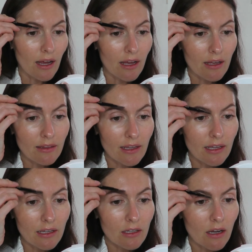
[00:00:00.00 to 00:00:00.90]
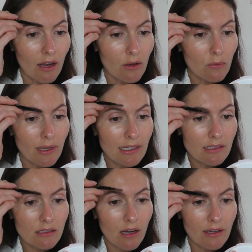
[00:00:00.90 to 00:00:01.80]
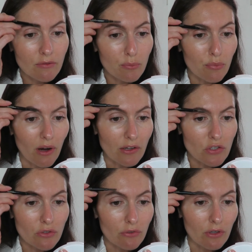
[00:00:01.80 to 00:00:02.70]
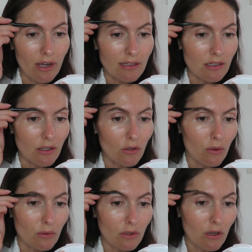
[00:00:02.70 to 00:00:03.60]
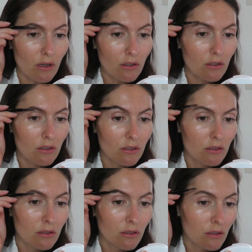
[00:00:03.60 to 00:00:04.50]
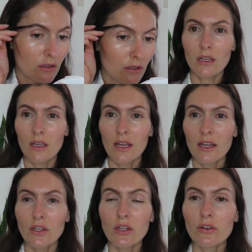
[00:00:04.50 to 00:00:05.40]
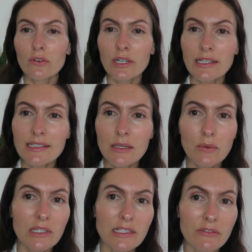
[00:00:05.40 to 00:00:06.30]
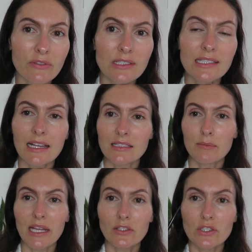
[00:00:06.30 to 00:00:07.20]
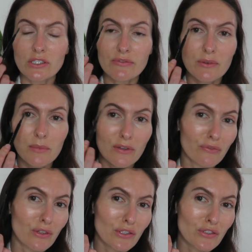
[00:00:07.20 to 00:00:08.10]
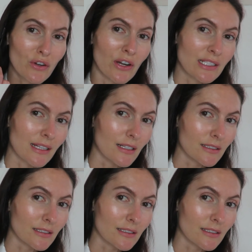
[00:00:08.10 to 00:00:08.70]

And then I always kind of brush through as I go along. You can already see what a difference that's made just from a few strokes